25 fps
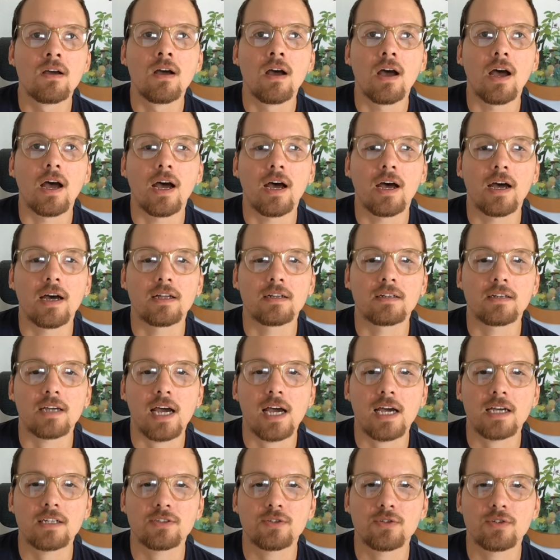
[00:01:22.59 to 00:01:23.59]
And
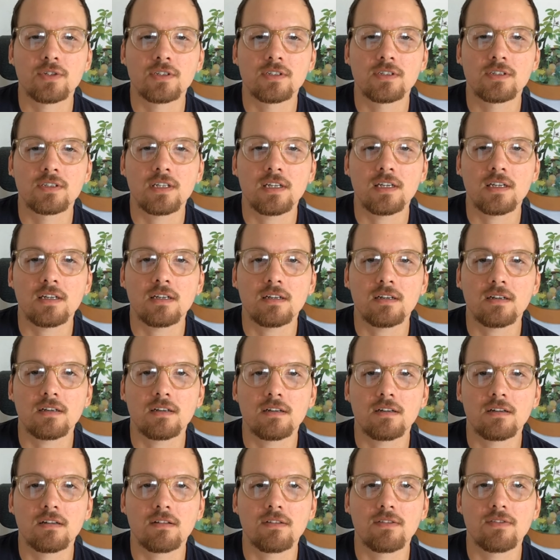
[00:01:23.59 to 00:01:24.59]
as you can see,
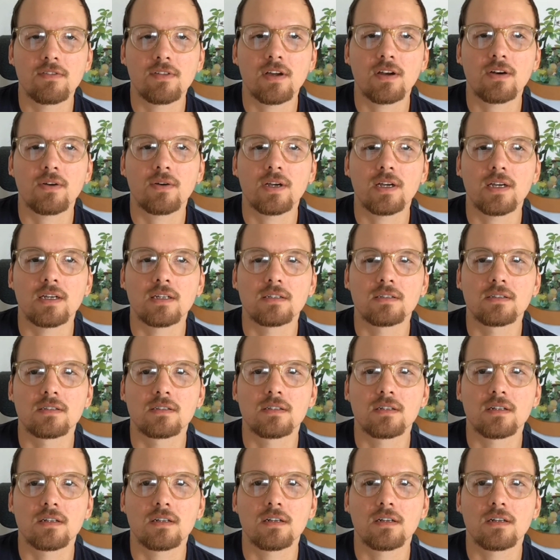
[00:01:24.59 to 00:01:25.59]
there
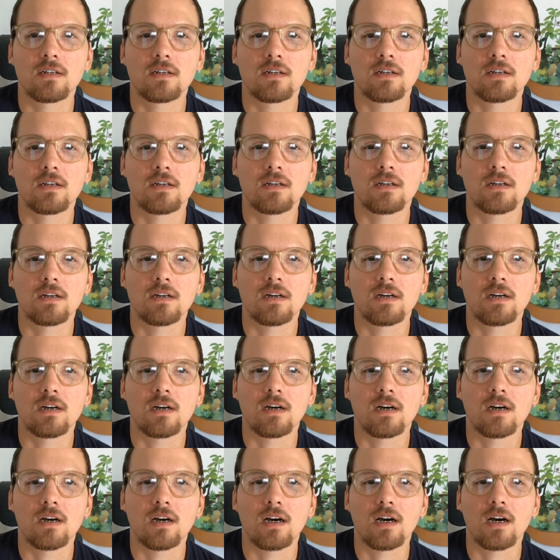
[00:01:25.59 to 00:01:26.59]
is
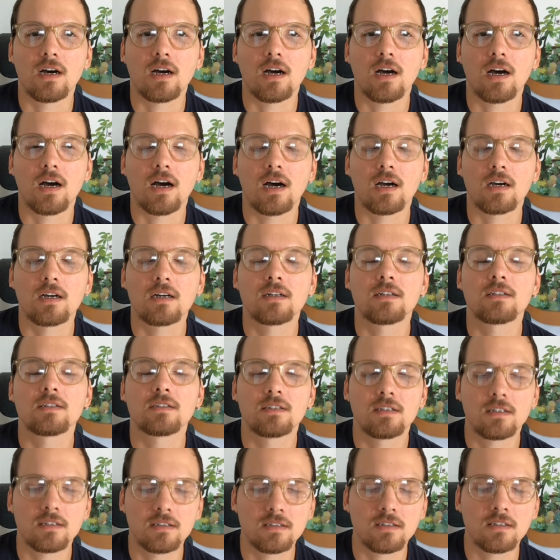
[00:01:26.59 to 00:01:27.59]
a
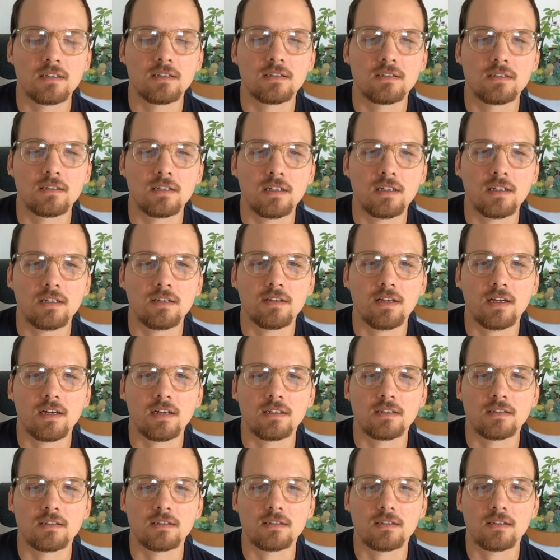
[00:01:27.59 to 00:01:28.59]
consistency that
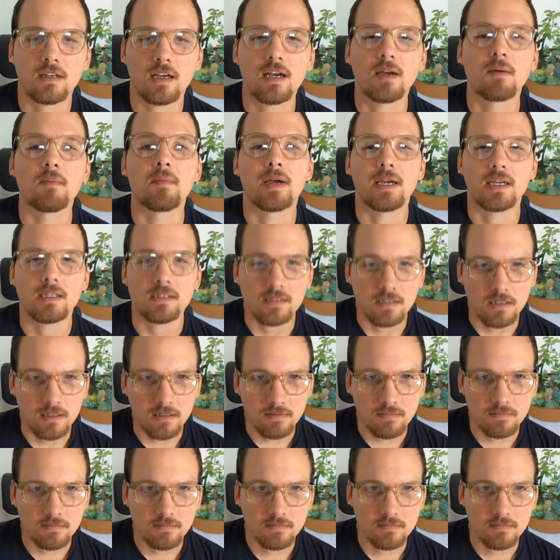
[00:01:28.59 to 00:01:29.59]
is amazing.